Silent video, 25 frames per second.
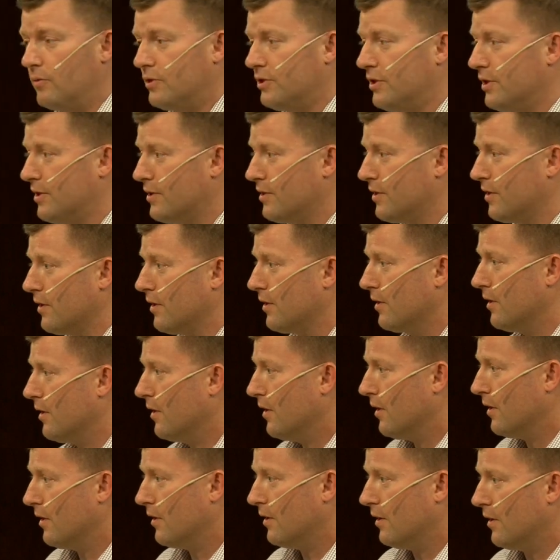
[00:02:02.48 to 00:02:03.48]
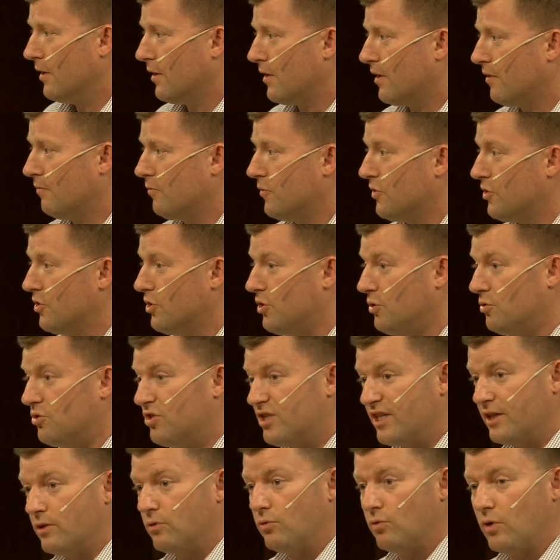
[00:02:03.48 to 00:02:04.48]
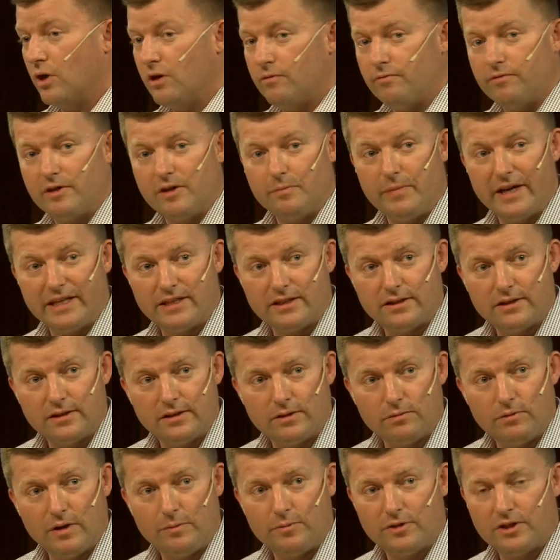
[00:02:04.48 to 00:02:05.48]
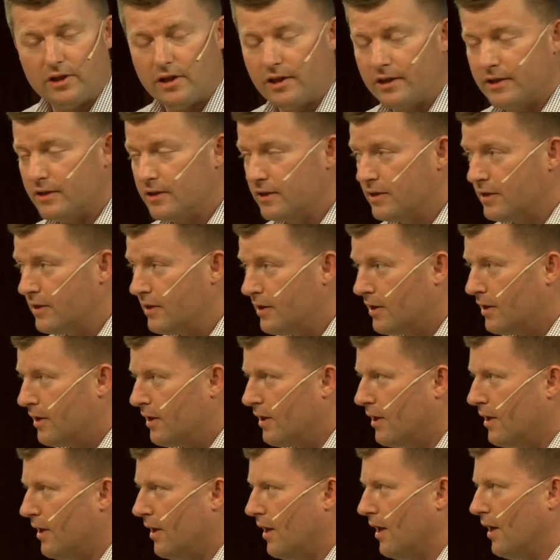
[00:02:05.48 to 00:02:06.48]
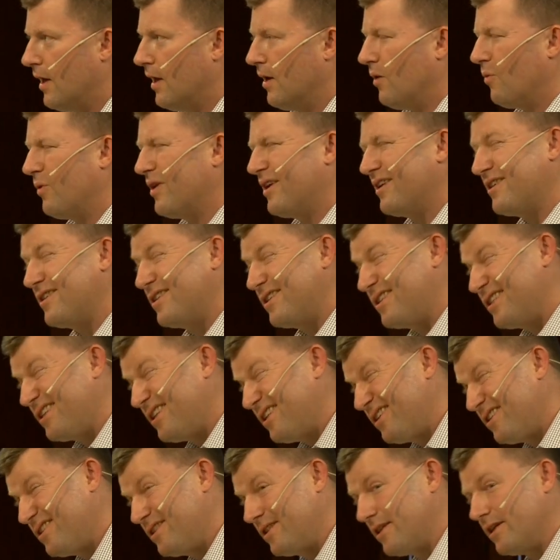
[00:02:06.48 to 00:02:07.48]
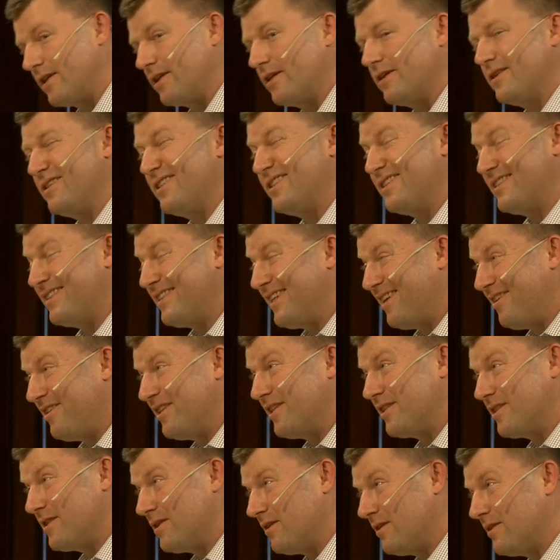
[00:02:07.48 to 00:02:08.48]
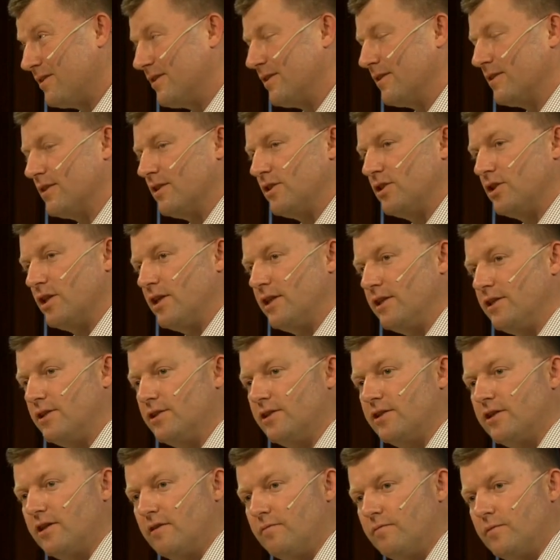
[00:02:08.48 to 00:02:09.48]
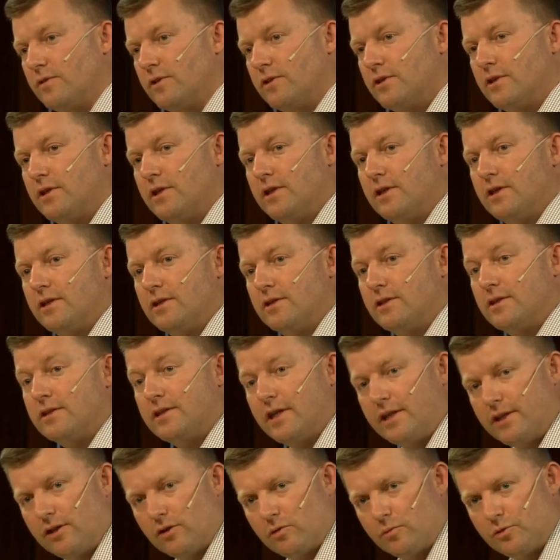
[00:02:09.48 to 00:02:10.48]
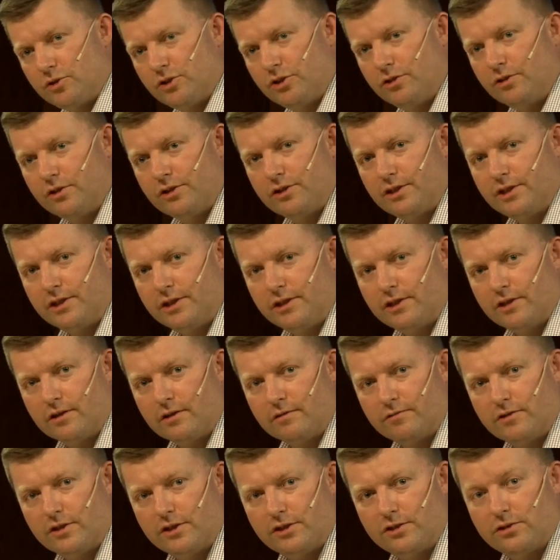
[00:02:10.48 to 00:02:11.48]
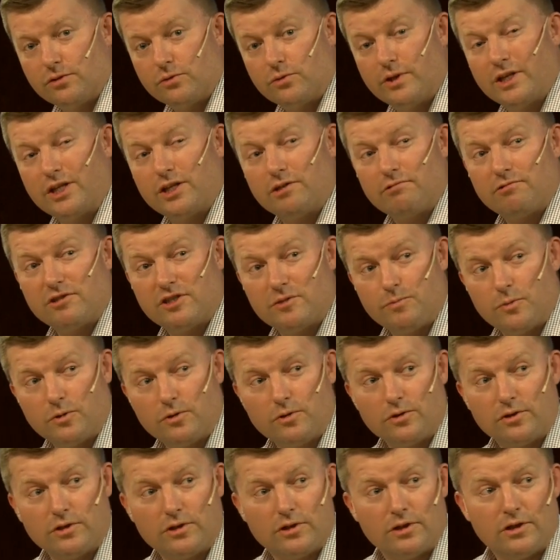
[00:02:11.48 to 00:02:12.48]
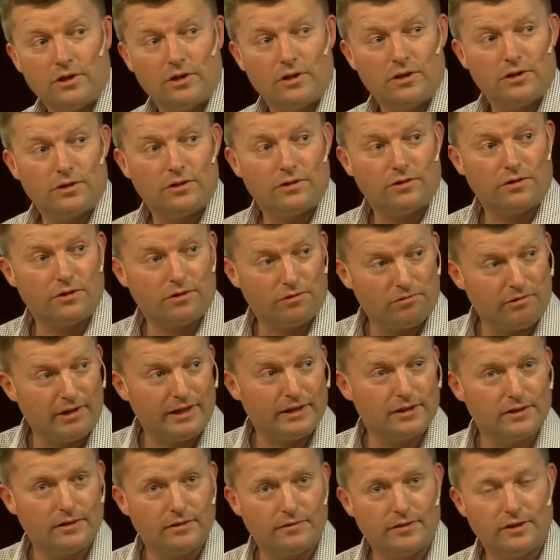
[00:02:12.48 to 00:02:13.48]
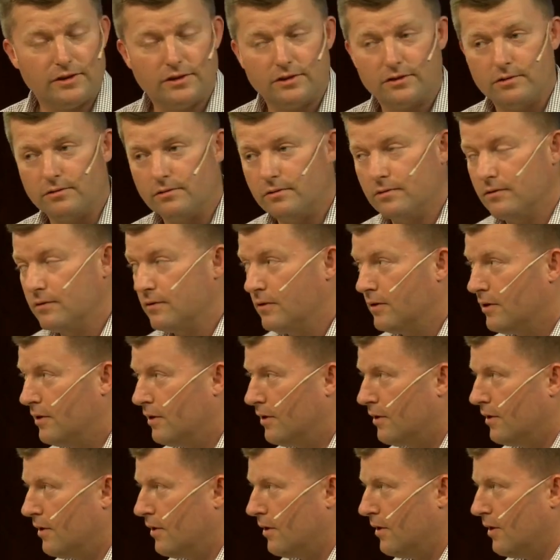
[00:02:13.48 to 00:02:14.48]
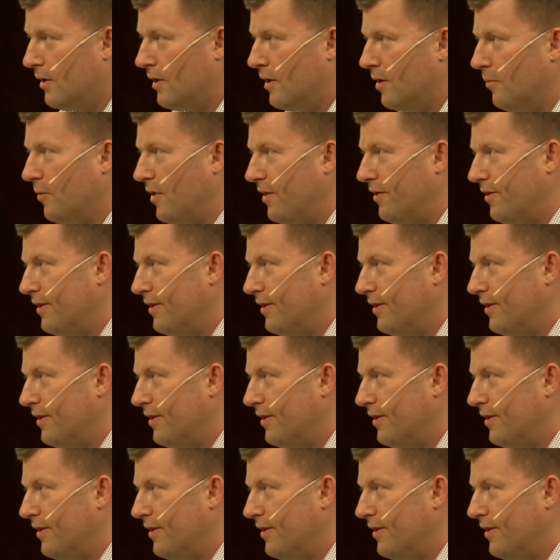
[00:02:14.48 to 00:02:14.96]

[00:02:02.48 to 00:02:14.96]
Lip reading: which is the government's new single, hopefully better, website, we are starting, slowly starting to change government to take the opportunity of digital and to respond to the threat of digital. My